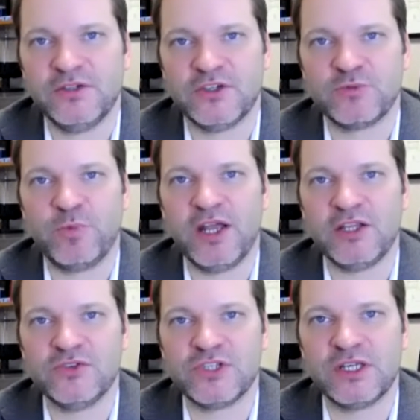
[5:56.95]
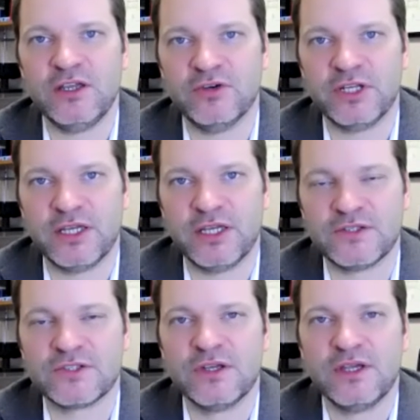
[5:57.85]
despite using hearing
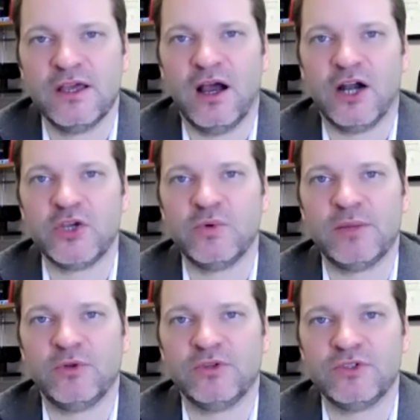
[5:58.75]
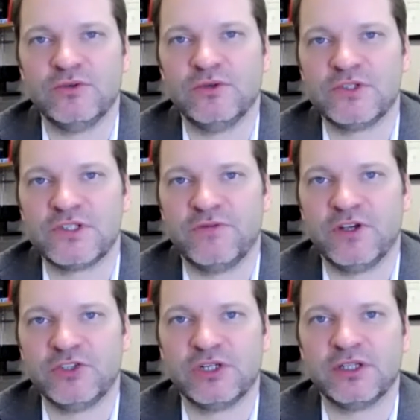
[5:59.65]
aids, are you able to
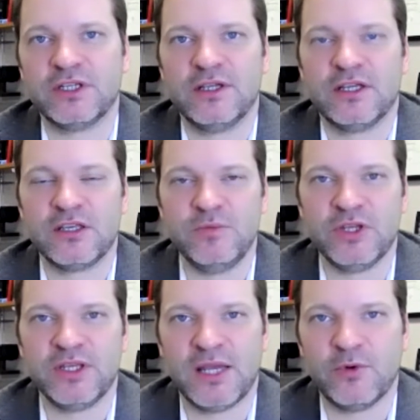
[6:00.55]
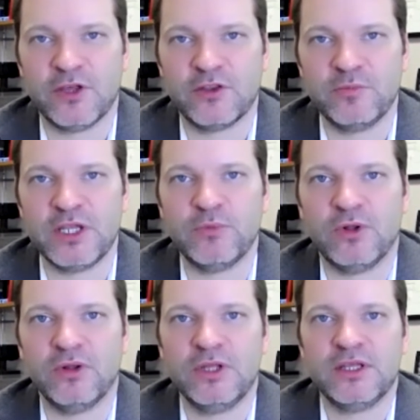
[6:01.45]
sufficiently communicate with other
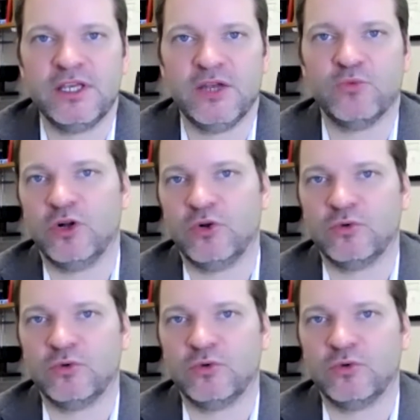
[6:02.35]
people in real